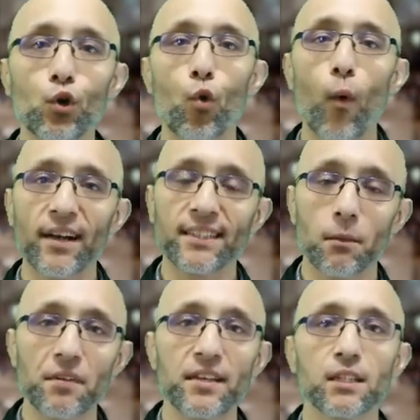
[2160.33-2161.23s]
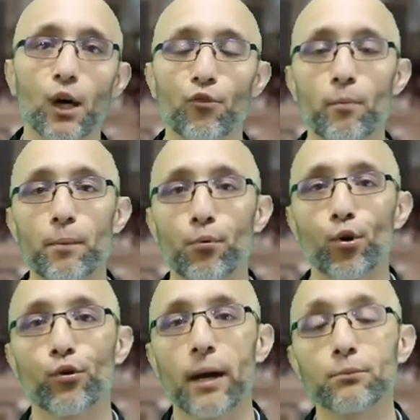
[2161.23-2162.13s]
why some of these government
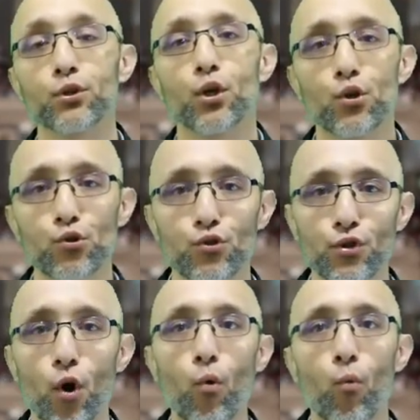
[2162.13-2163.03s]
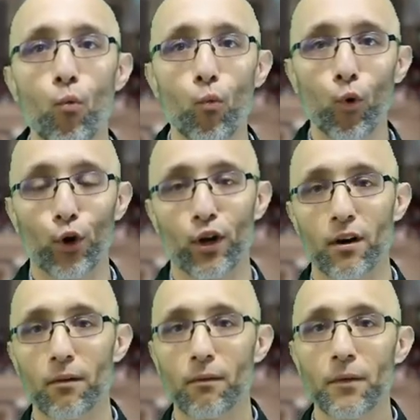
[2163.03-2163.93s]
programs don't work.
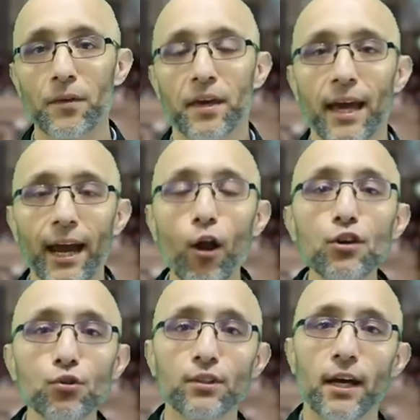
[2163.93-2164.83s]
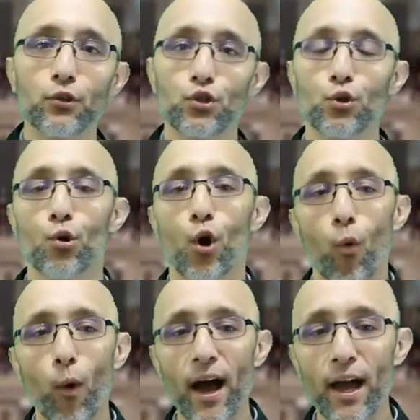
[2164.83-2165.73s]
It also tells you
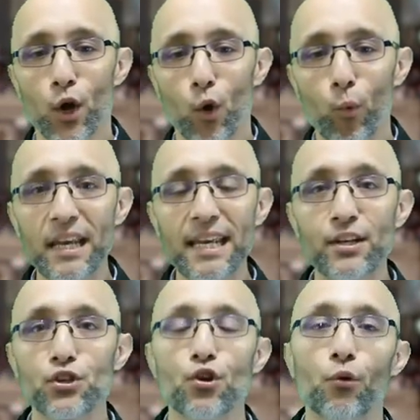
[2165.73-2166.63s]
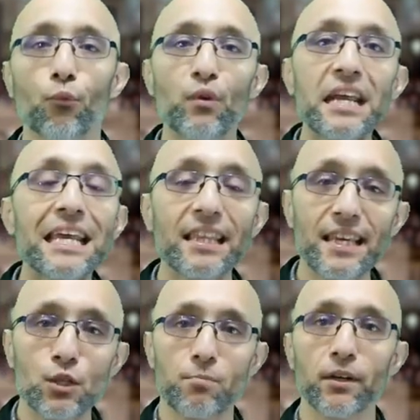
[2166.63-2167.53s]
why we need to start reading
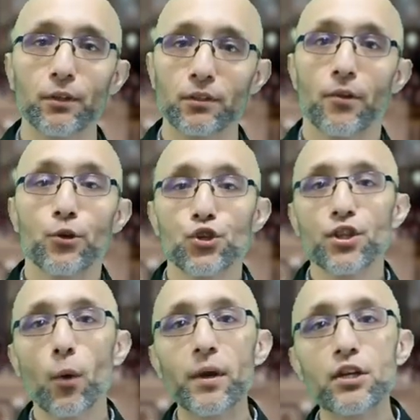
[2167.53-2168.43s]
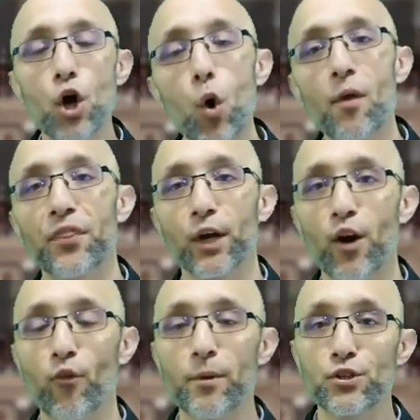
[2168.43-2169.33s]
these bills so that we know what the
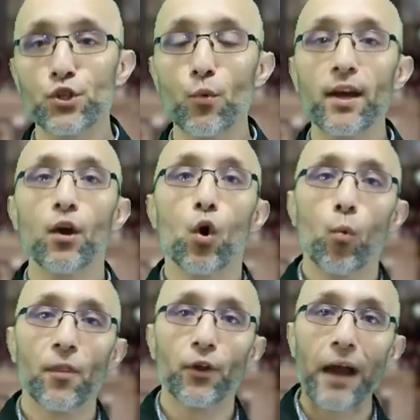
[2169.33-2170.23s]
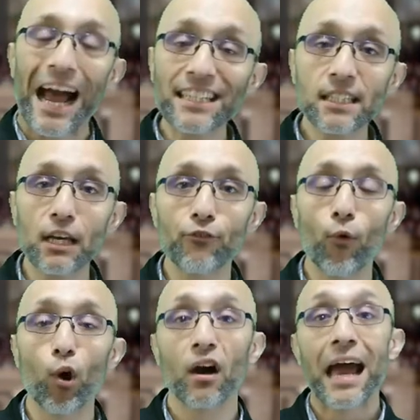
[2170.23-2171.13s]
government's doing, what they're asking
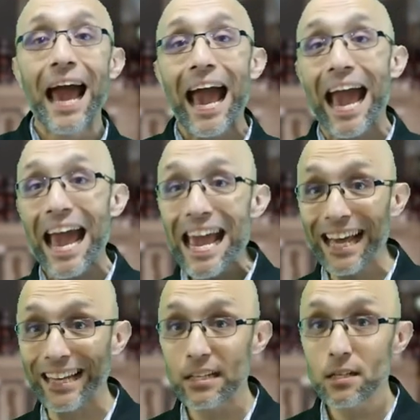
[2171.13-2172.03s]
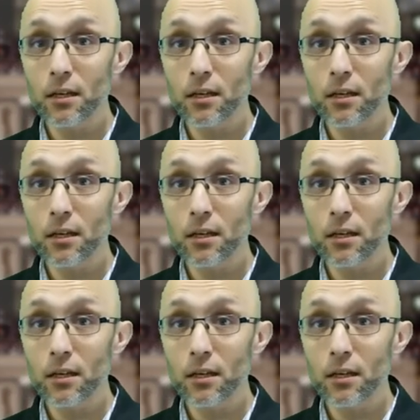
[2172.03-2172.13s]
for, and